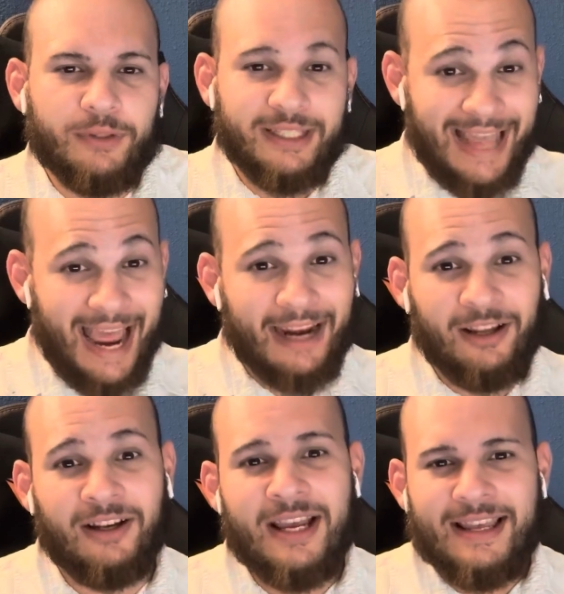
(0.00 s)
the
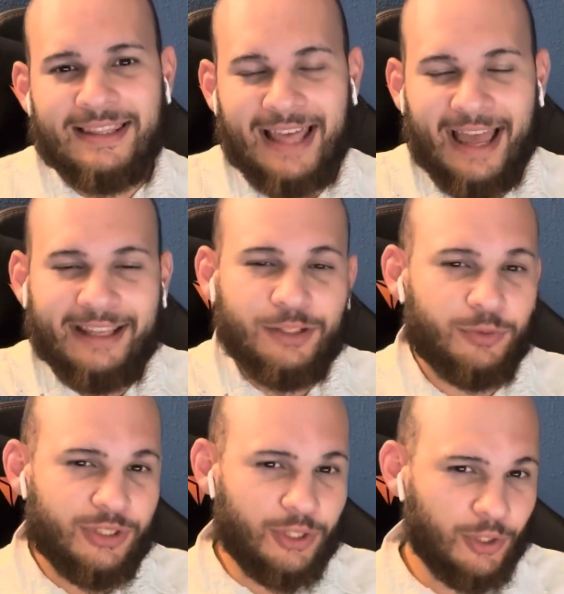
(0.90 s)
data that is
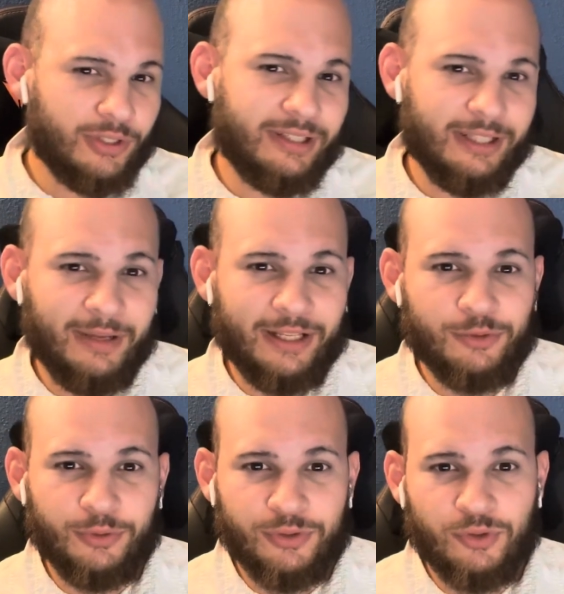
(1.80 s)
returned to them
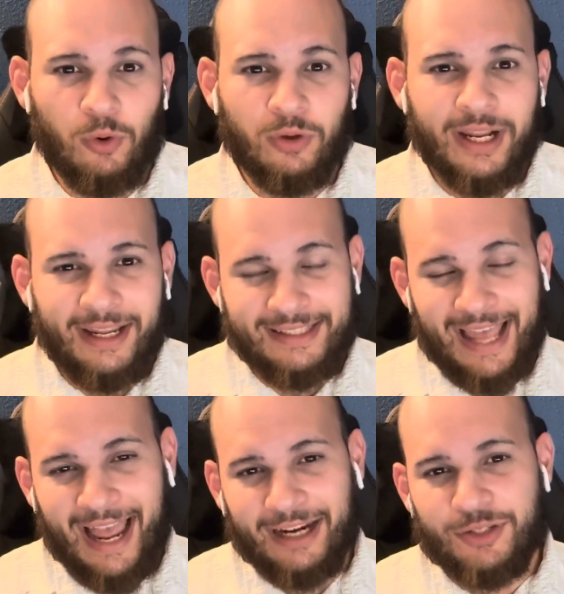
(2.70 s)
as a result is
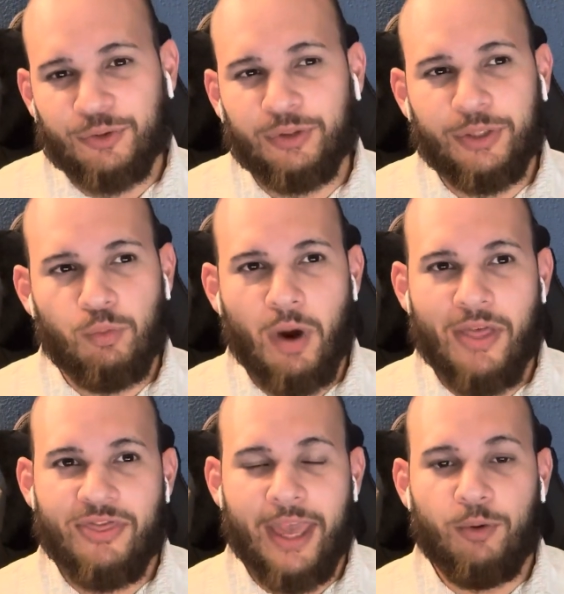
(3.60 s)
actually
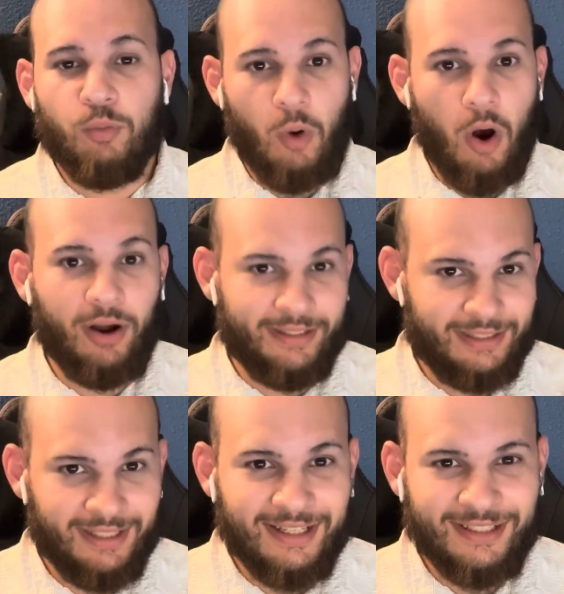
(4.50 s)
what they
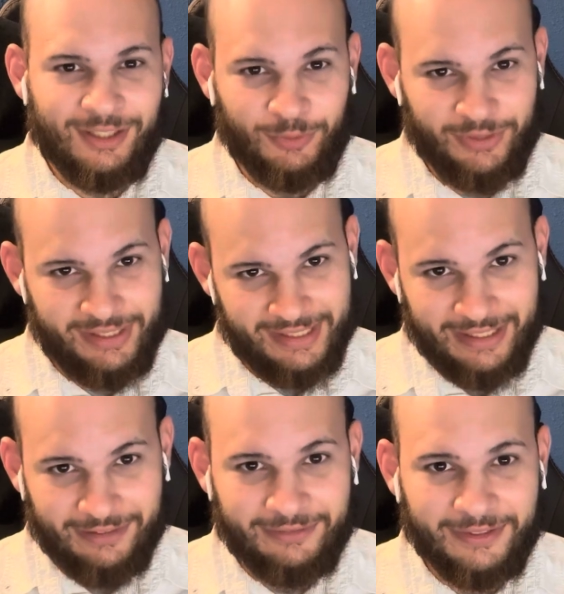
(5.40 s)
want to receive.